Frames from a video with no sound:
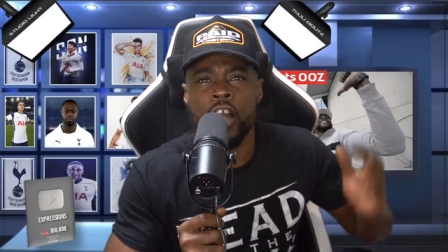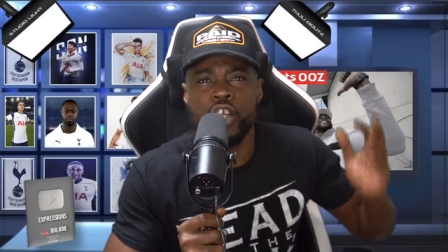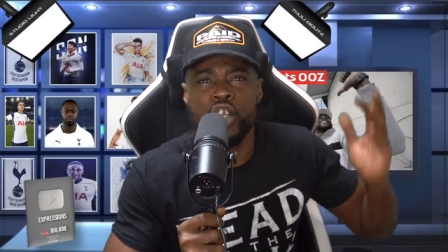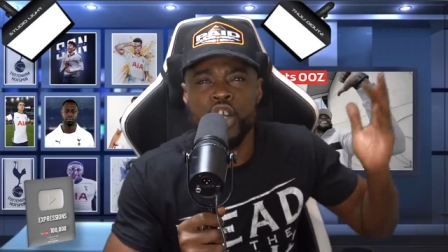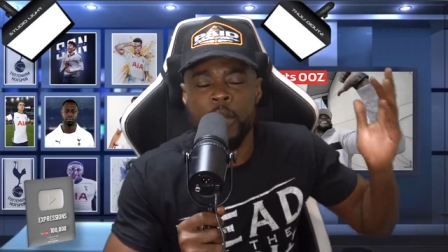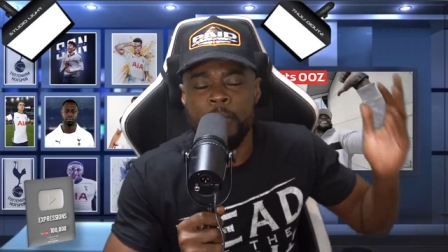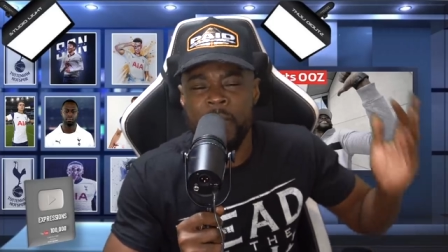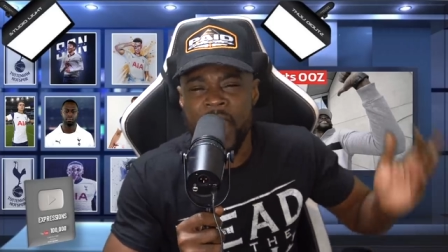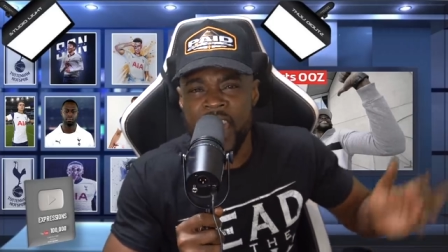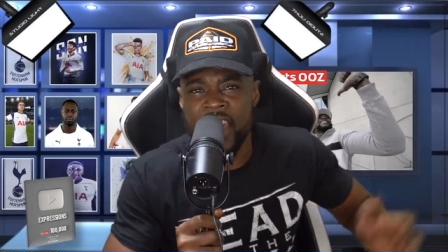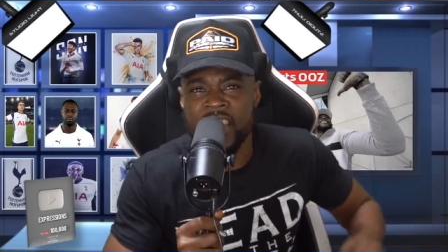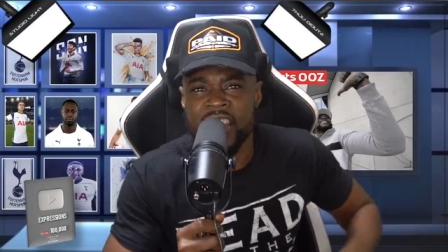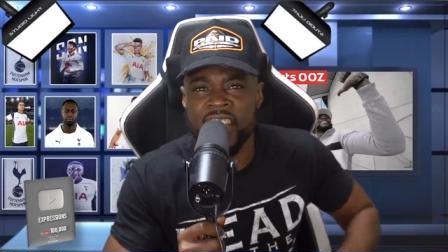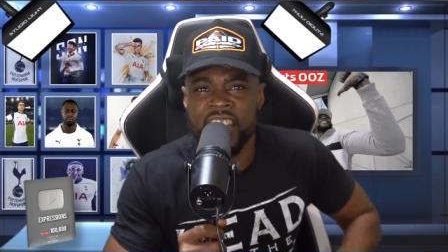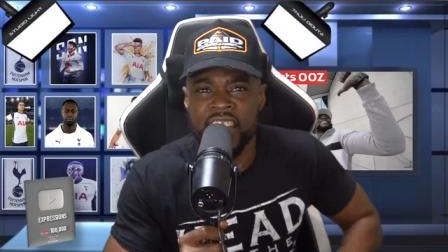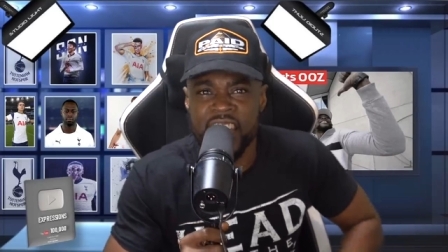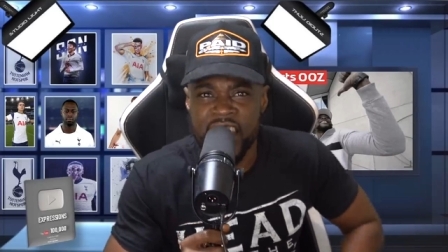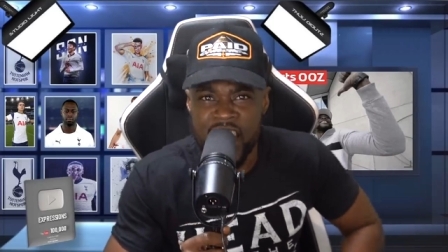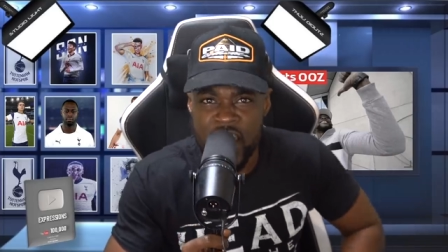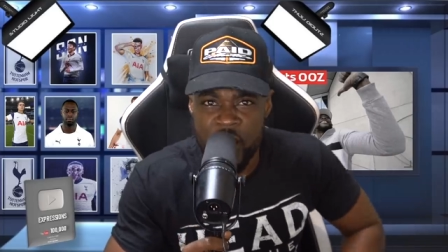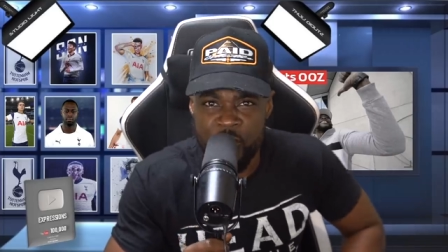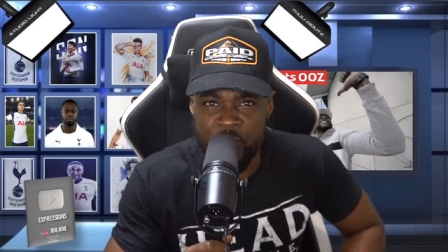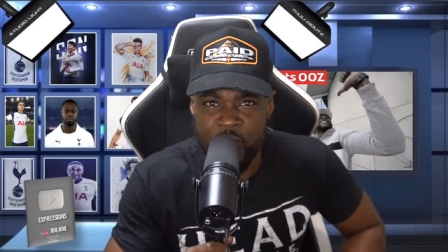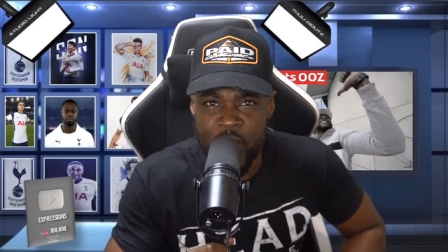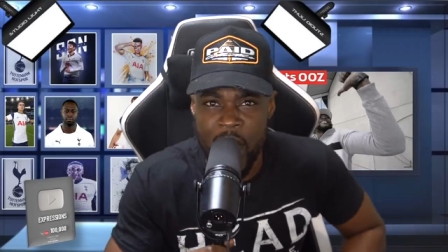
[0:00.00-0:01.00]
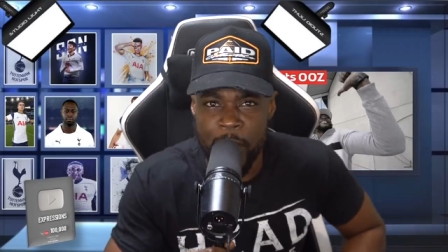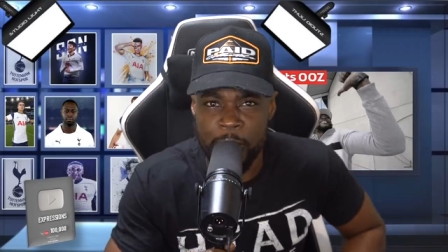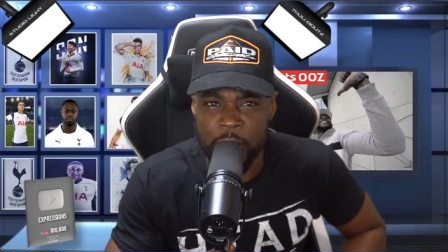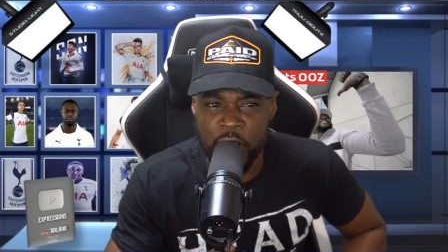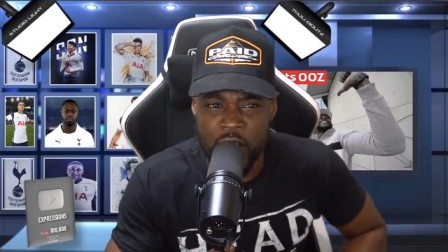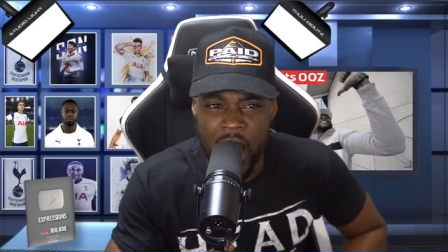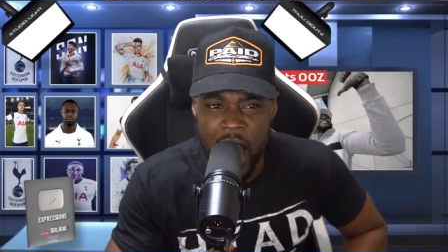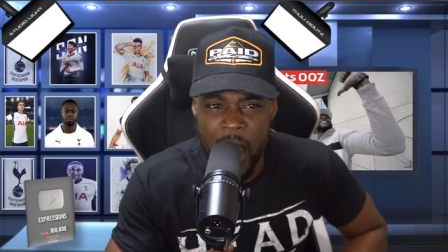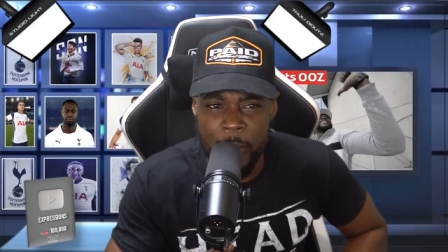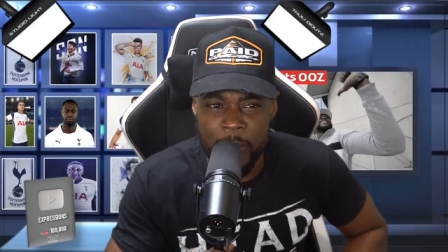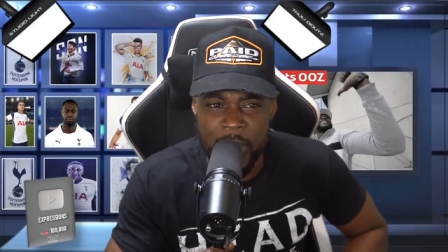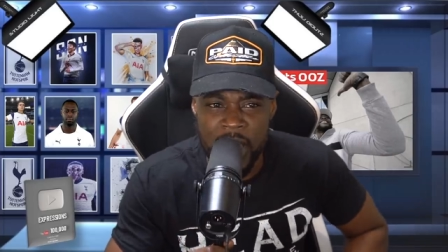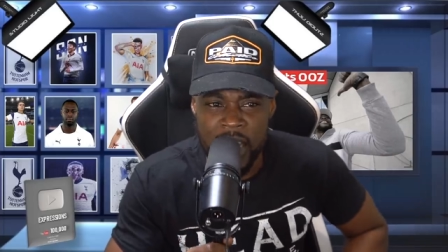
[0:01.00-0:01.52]
Jamaican kit, fam. You know
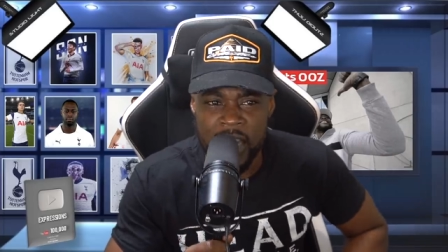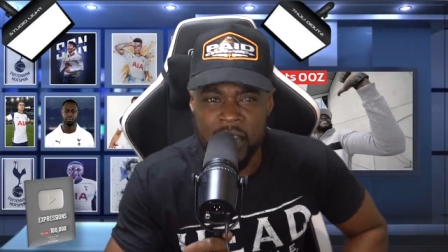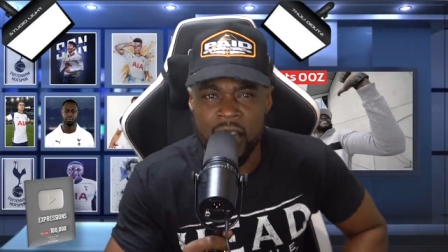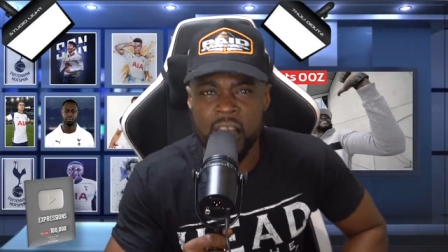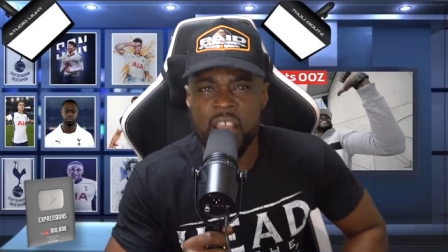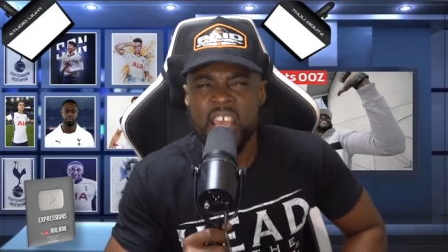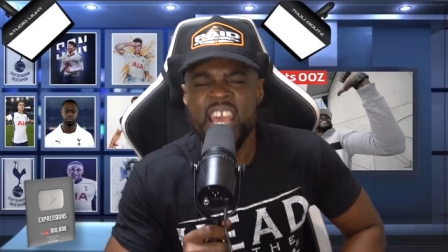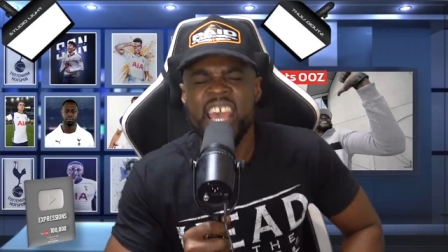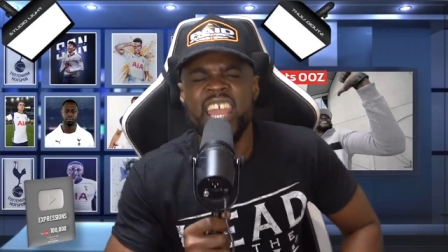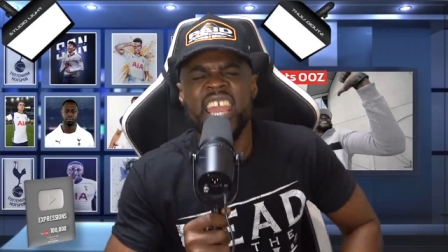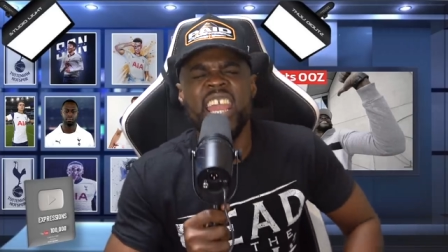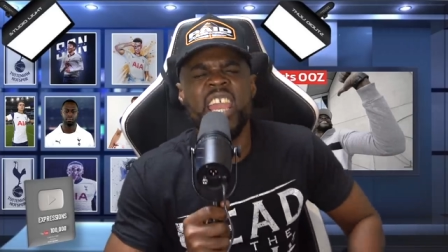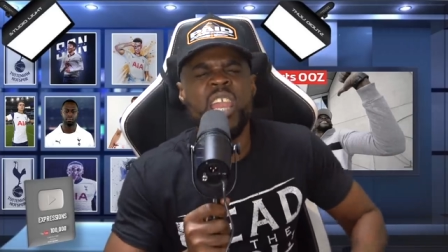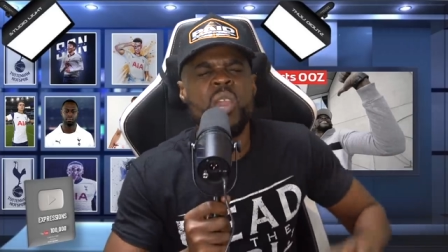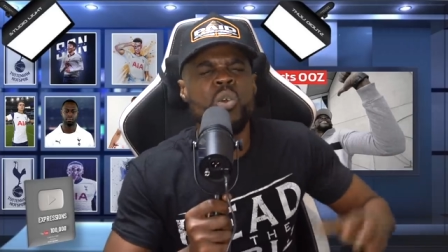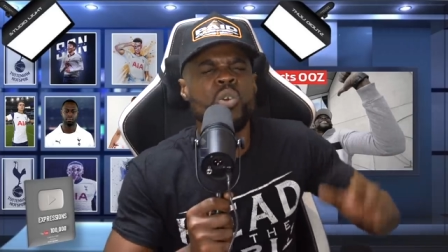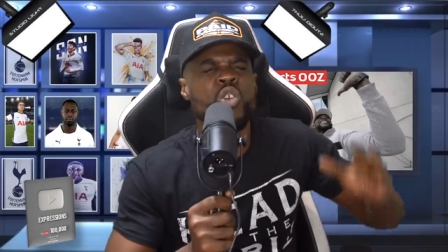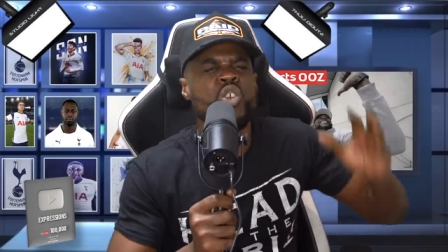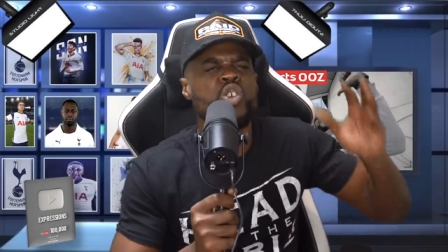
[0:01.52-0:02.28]
what I mean? He's